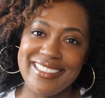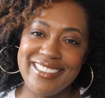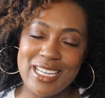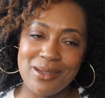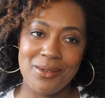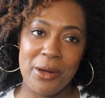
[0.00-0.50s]
It
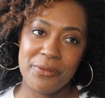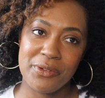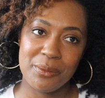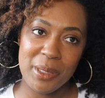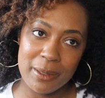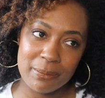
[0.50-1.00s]
didn't work
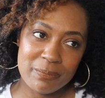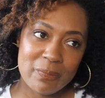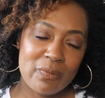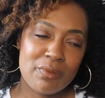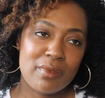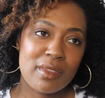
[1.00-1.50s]
for me.
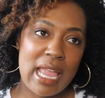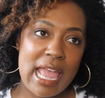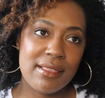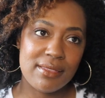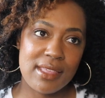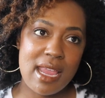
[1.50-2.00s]

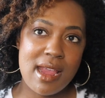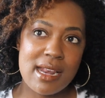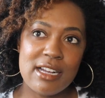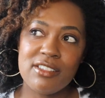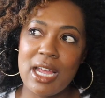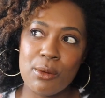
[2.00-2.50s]
And then
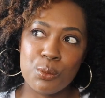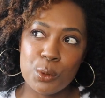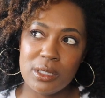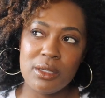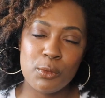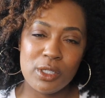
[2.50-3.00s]
I just got
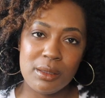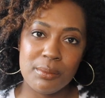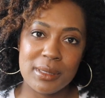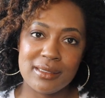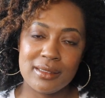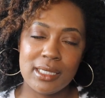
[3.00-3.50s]
really
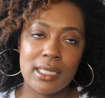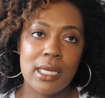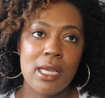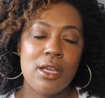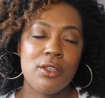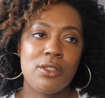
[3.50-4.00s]
busy
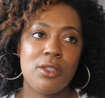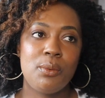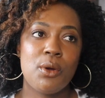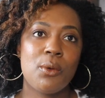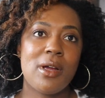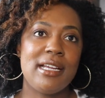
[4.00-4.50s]
to the
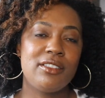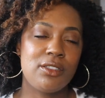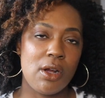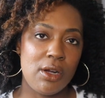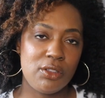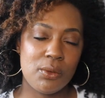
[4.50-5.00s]
point where I
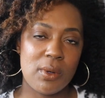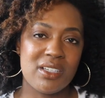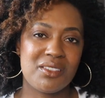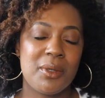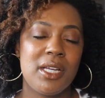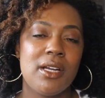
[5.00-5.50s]
started to
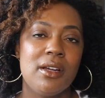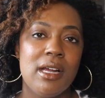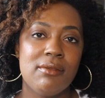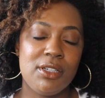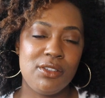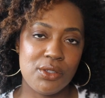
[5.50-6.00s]
wash my hair
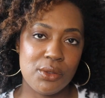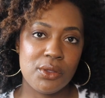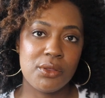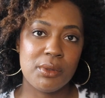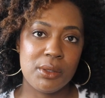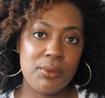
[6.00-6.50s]
every 2 to
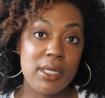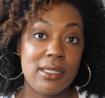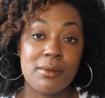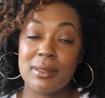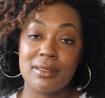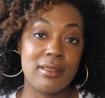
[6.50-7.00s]
3
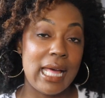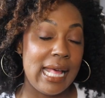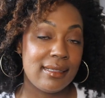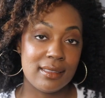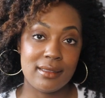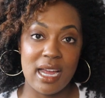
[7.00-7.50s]
weeks, because
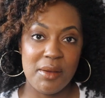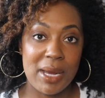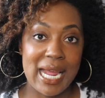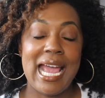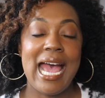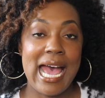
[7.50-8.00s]
that's the time
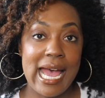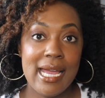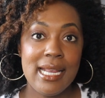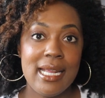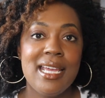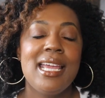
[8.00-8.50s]
I
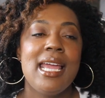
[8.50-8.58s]
had,